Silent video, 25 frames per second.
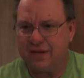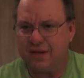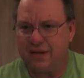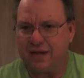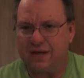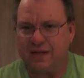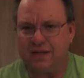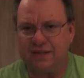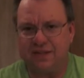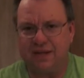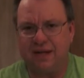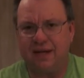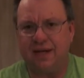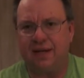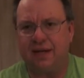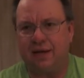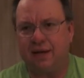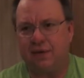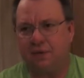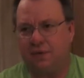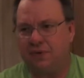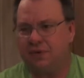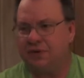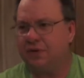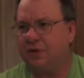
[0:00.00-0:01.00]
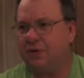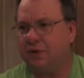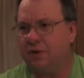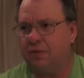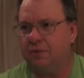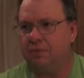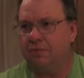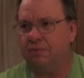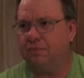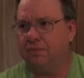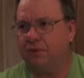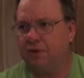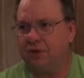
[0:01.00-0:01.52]
I decided I wasn't going
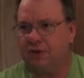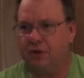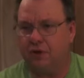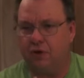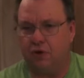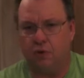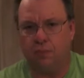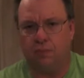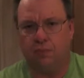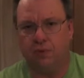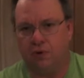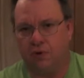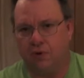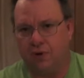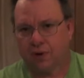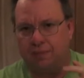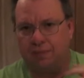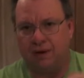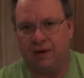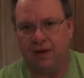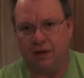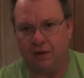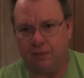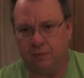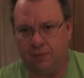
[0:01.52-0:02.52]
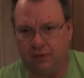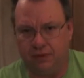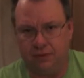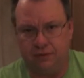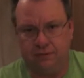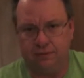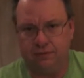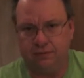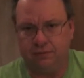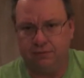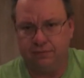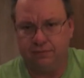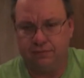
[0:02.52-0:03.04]
to put the GoPro on my helmet.
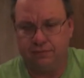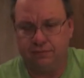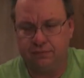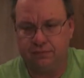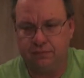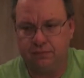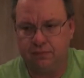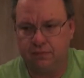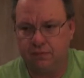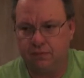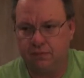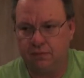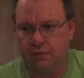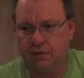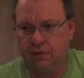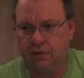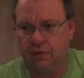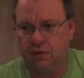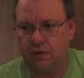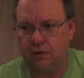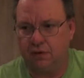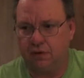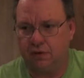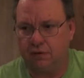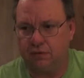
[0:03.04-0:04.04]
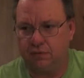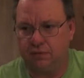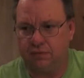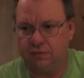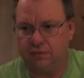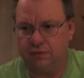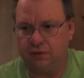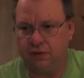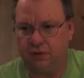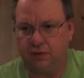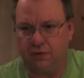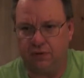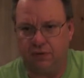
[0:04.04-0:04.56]

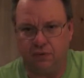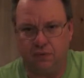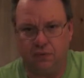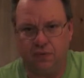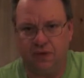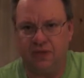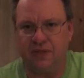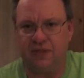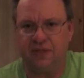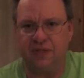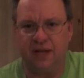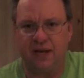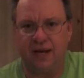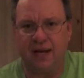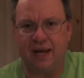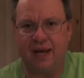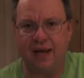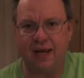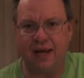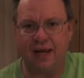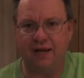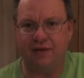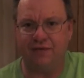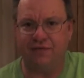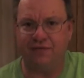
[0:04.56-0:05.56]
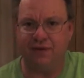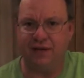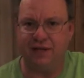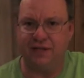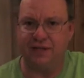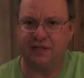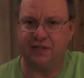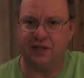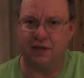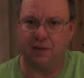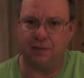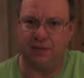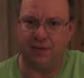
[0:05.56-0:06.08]
The winds that I had to
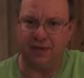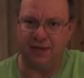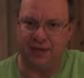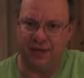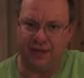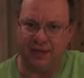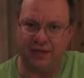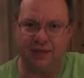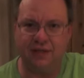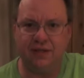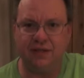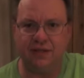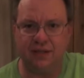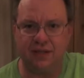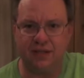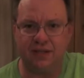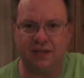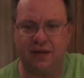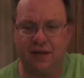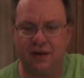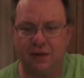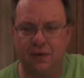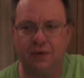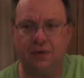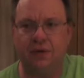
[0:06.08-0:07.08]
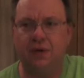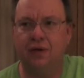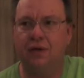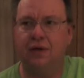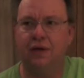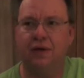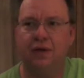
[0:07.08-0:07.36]
face coming into the town,